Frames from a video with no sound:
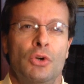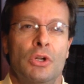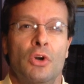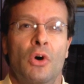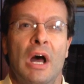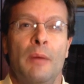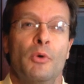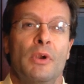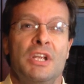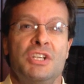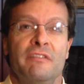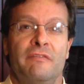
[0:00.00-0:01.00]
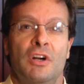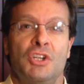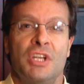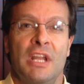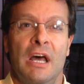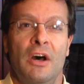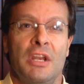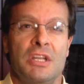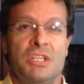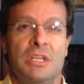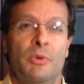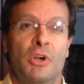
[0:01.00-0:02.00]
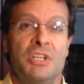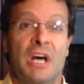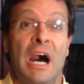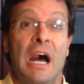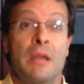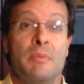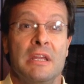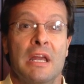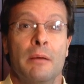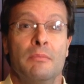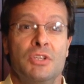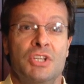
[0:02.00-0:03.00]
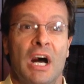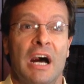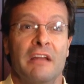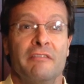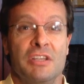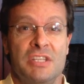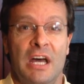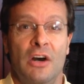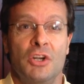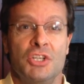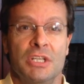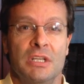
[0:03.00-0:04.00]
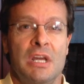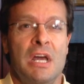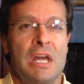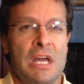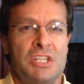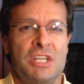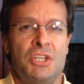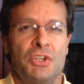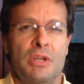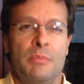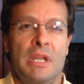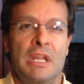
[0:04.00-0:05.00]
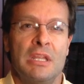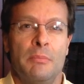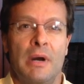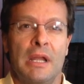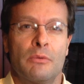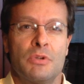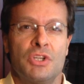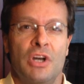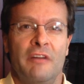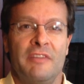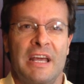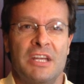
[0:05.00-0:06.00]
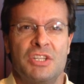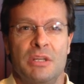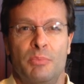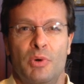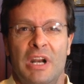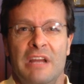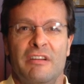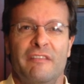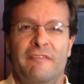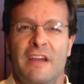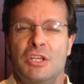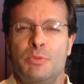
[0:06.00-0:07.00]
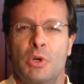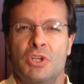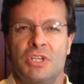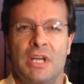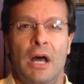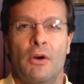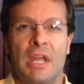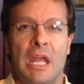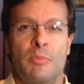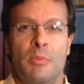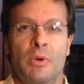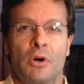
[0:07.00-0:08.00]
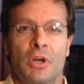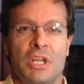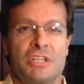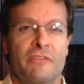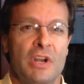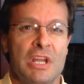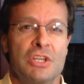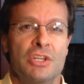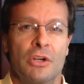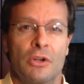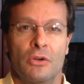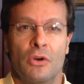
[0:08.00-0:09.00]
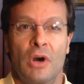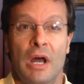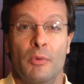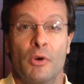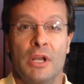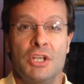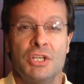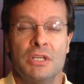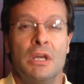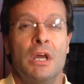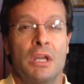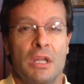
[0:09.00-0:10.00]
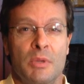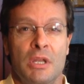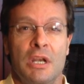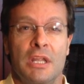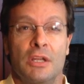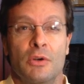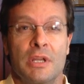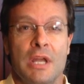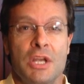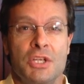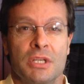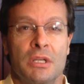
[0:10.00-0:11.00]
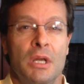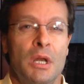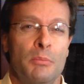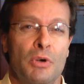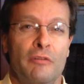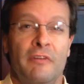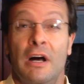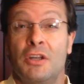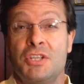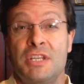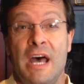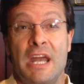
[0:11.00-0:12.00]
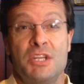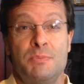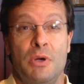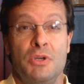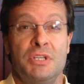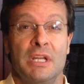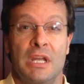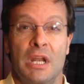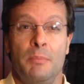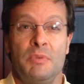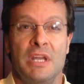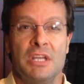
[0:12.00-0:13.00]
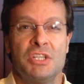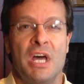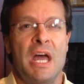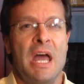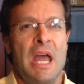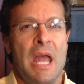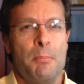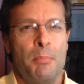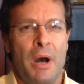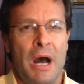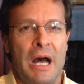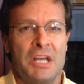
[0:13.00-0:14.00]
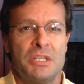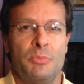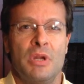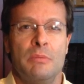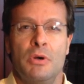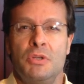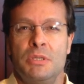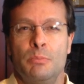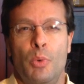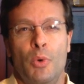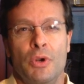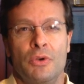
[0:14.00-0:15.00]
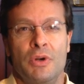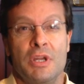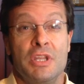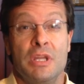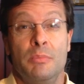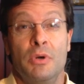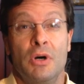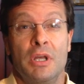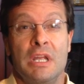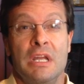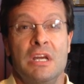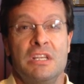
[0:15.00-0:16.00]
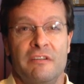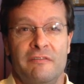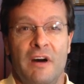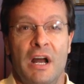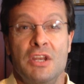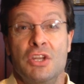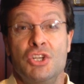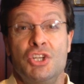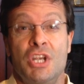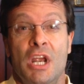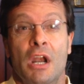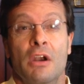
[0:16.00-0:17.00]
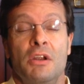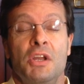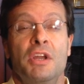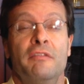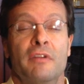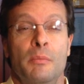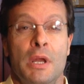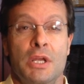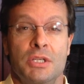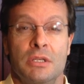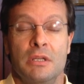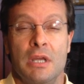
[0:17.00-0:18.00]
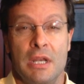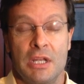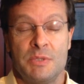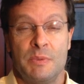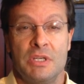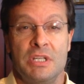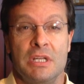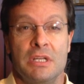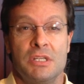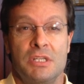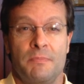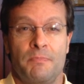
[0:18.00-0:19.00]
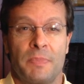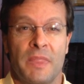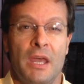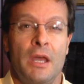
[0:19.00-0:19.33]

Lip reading: social and collaboration functionality similar to IBM, Jive, Intelligent, essentially meaning that Microsoft has the private Facebook-style capabilities for internal collaboration, community creation, profile status posting and updates, and possibly most importantly, the ability to find and share information and expertise.